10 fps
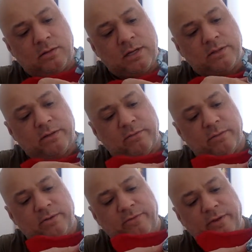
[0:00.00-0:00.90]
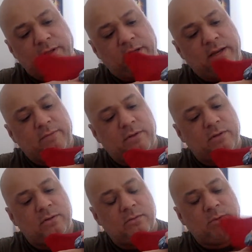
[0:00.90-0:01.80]
How's everyone feeling after the
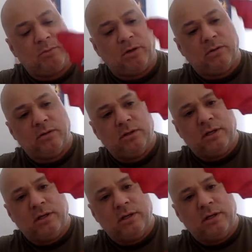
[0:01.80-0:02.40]
Super Bowl?